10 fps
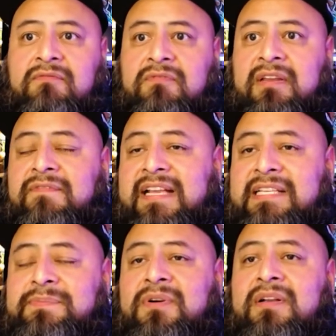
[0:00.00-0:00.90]
When
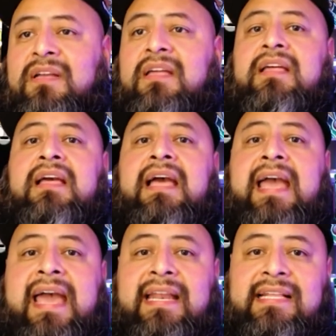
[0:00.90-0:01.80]
Facebook
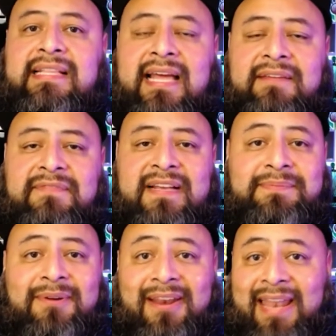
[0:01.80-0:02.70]
added that
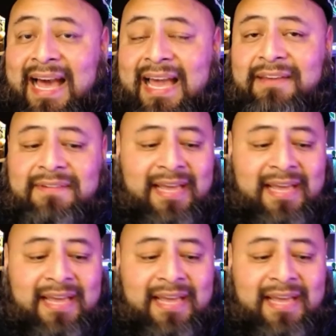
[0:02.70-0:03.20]
Facebook Live